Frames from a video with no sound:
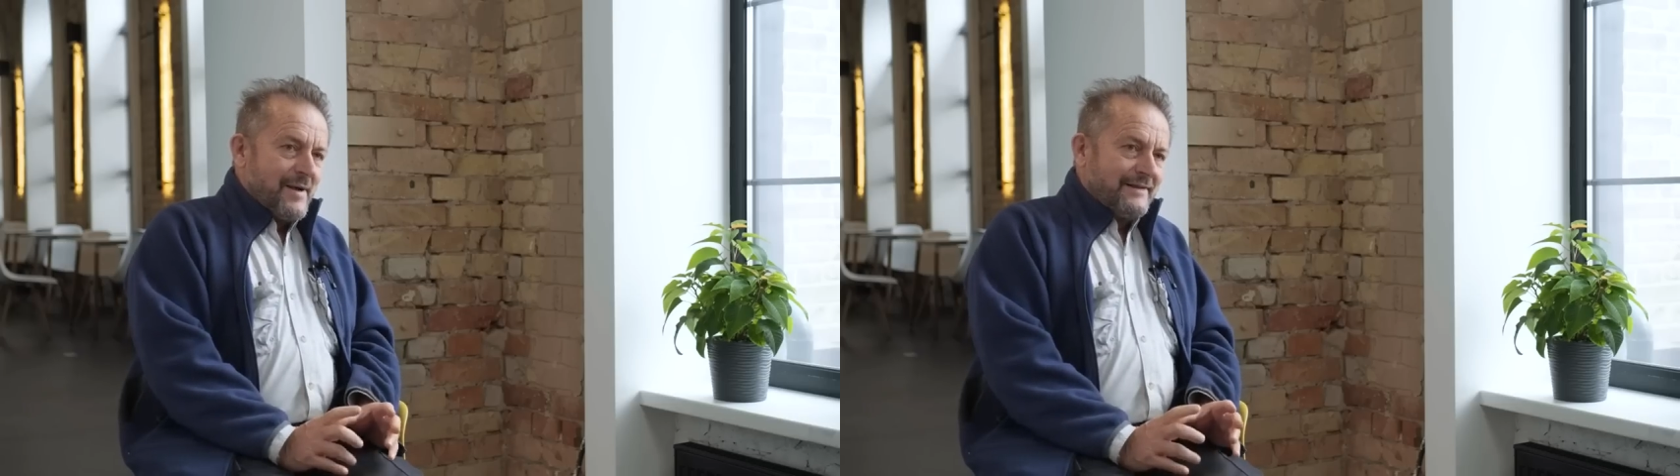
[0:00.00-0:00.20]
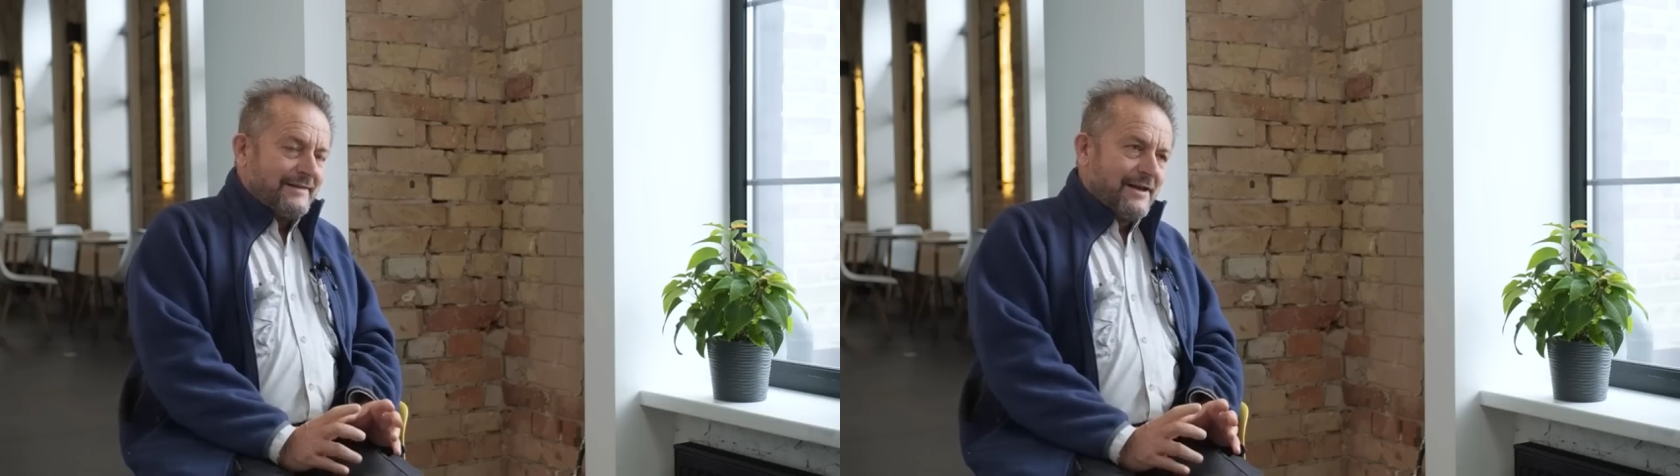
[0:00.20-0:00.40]

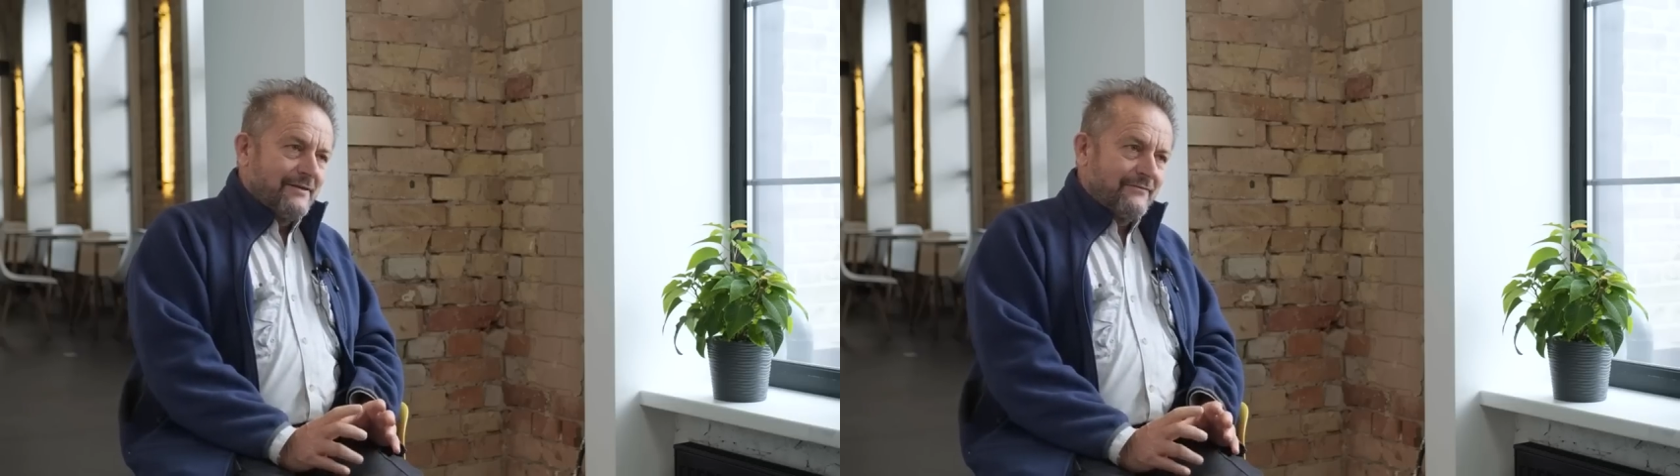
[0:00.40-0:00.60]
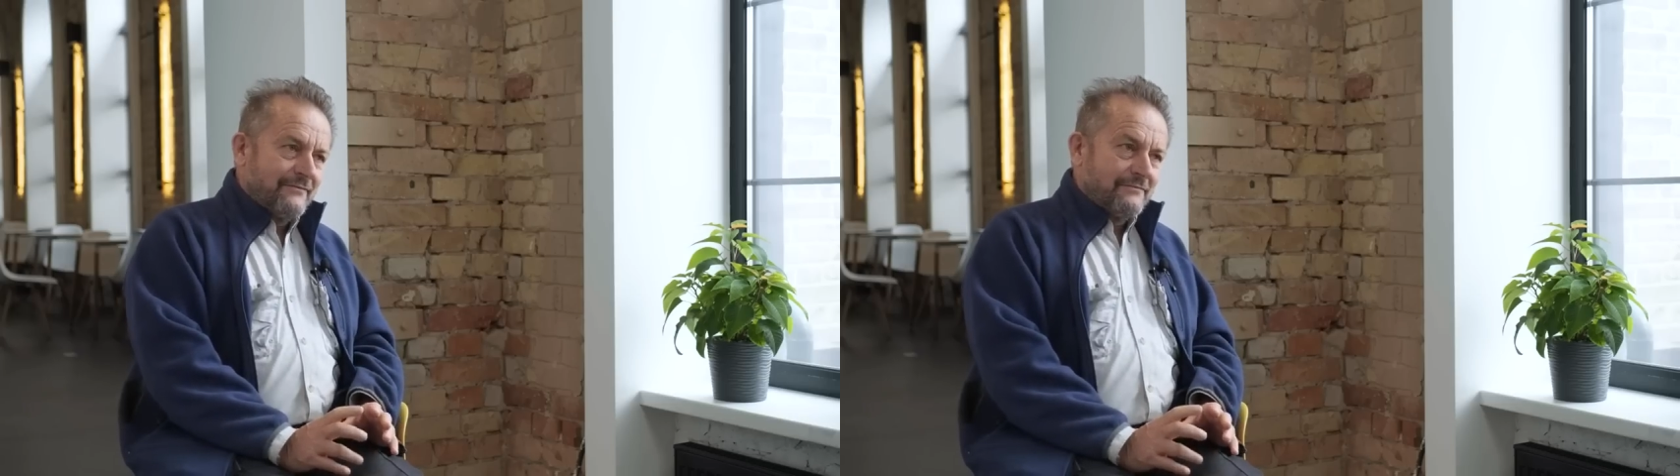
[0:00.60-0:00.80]

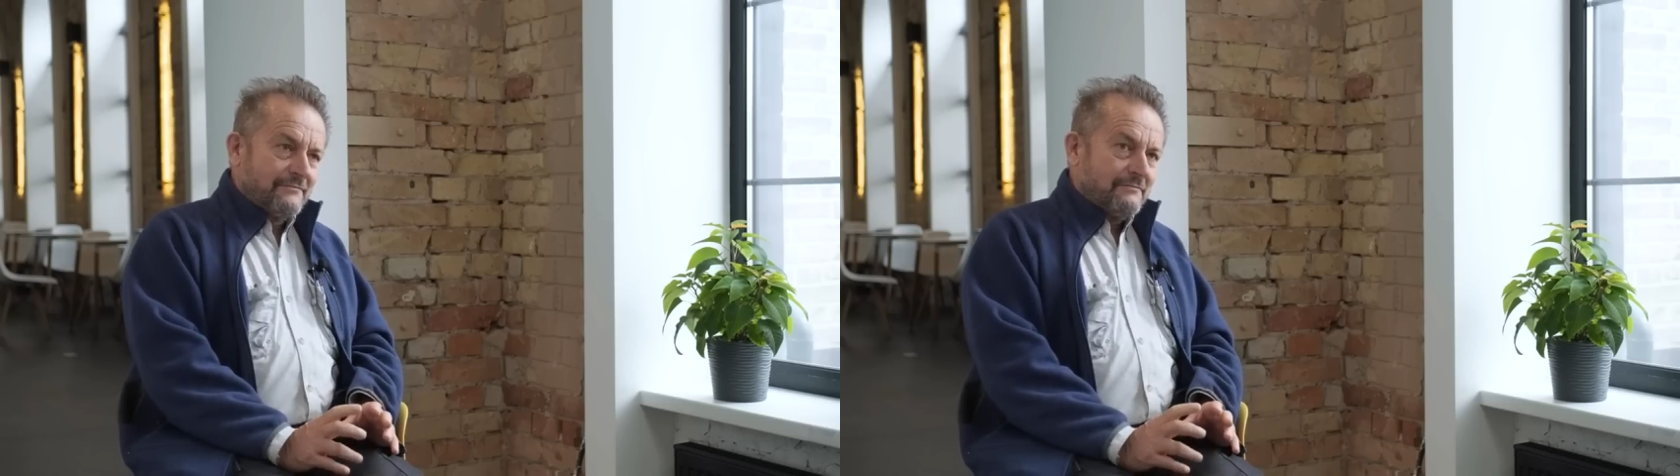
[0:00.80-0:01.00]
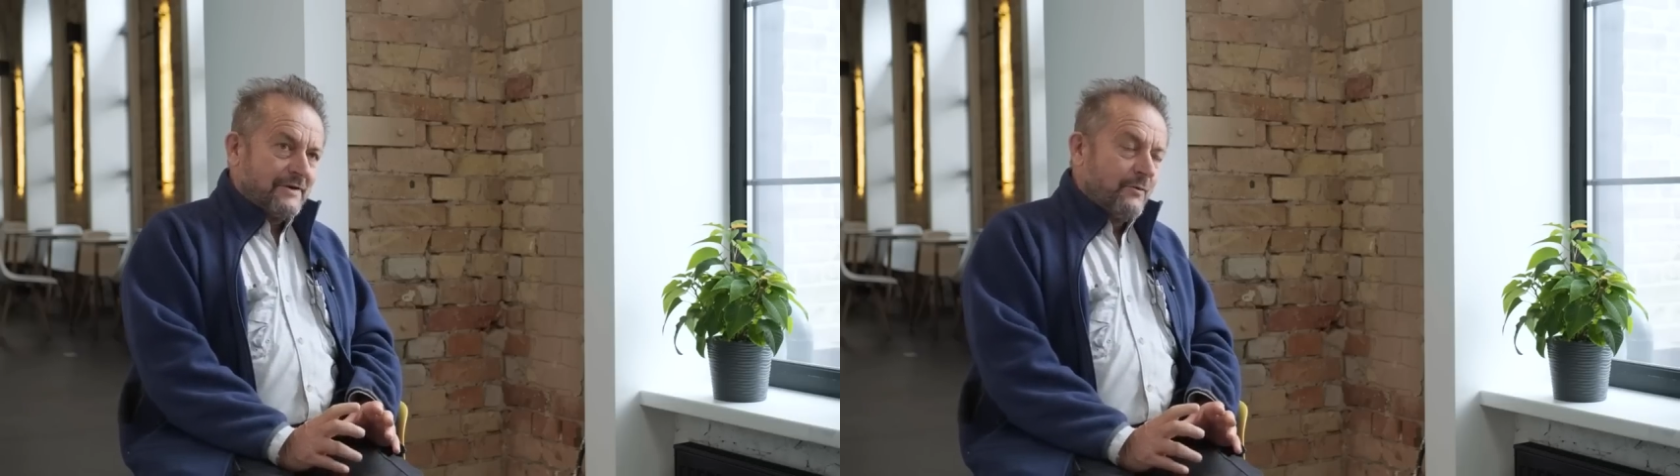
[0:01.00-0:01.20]
myself,
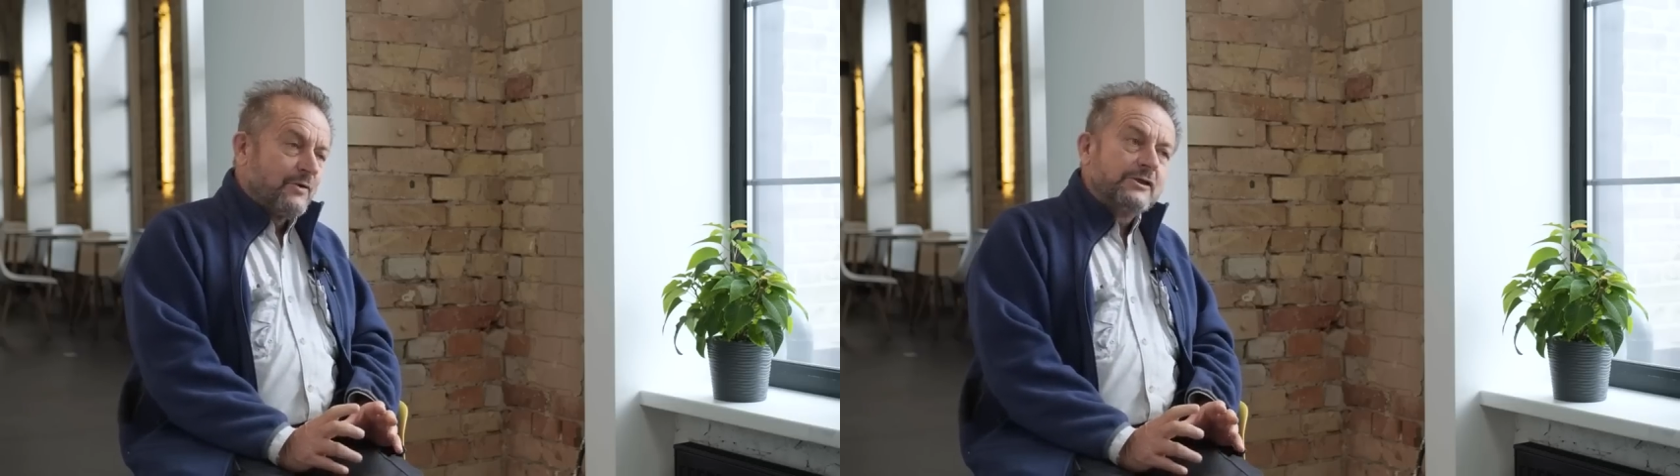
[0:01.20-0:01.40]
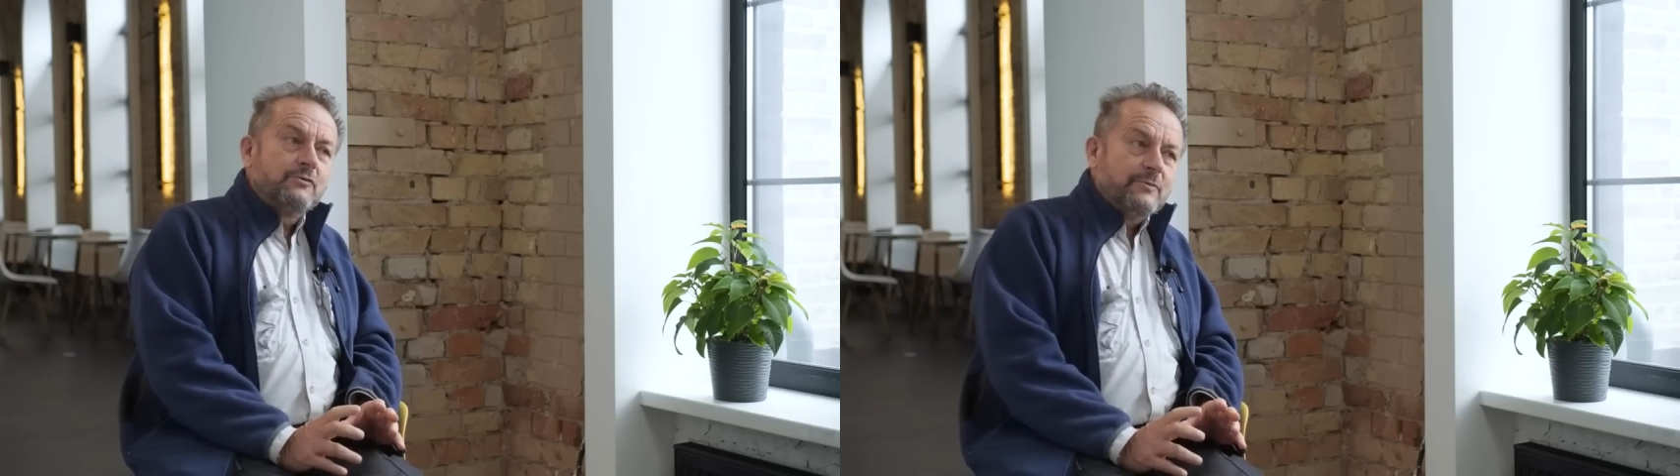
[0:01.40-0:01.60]
I
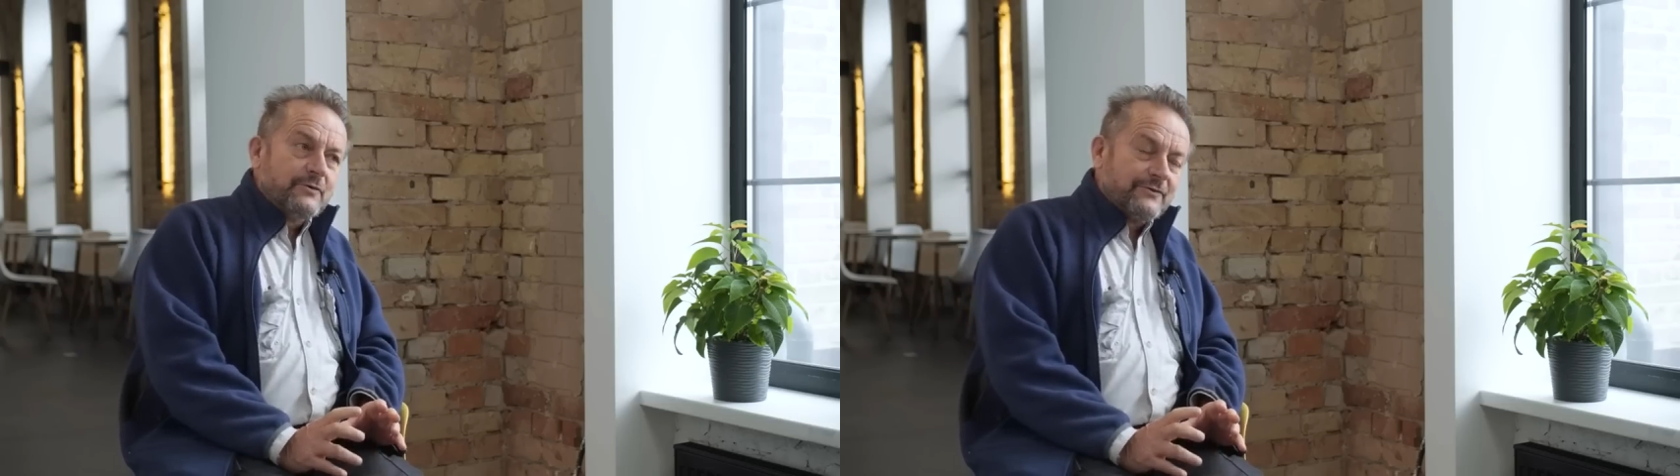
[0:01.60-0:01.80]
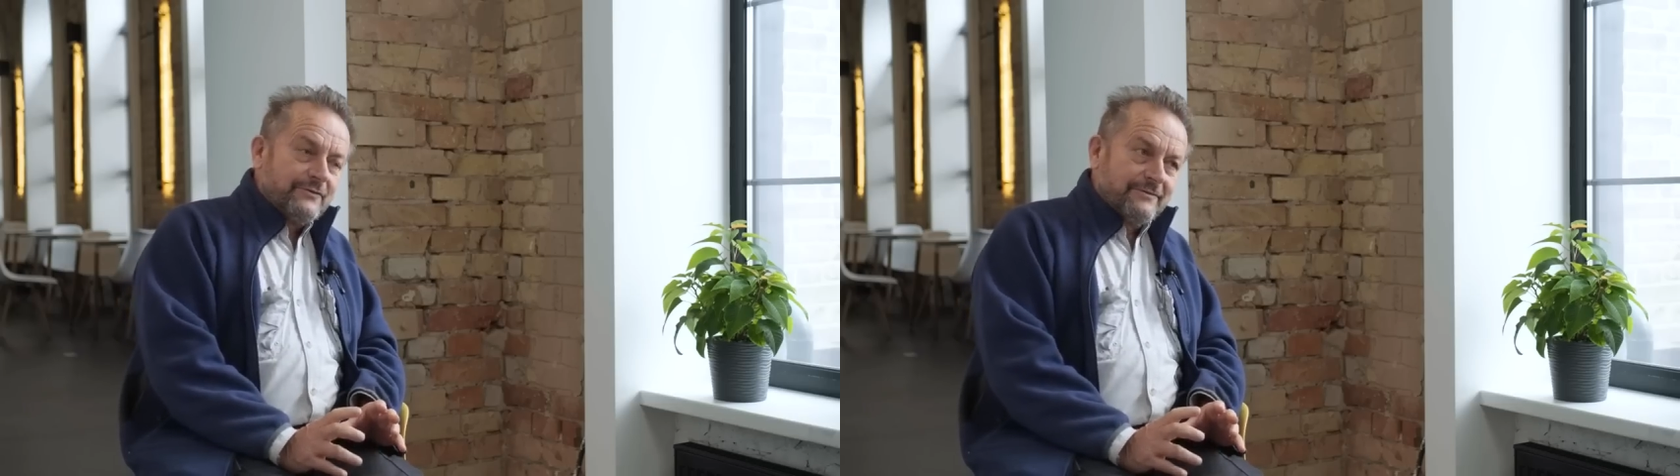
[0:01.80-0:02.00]
was
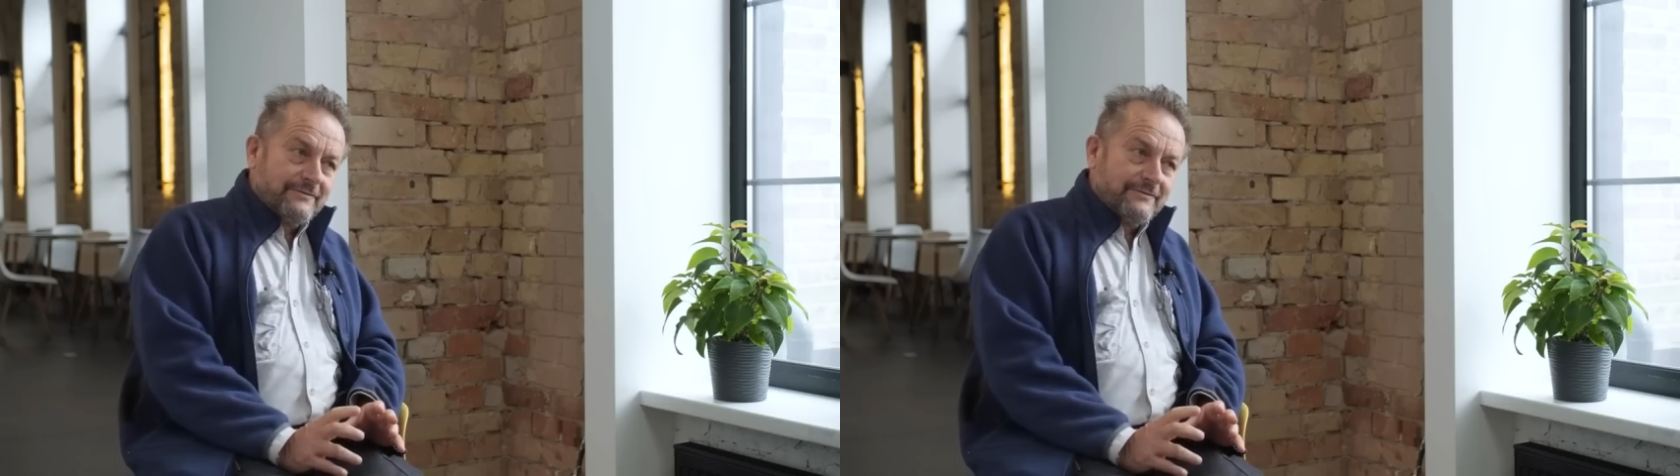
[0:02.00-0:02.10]
dubious.